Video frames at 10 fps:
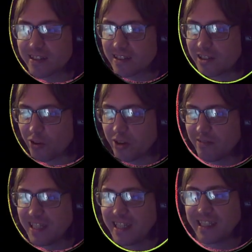choco
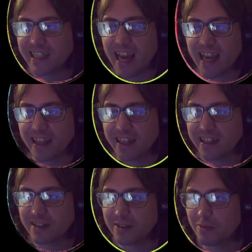
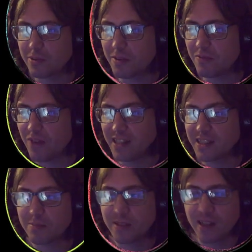cheesecake will be
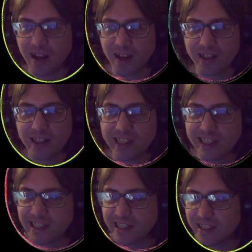random. Nice.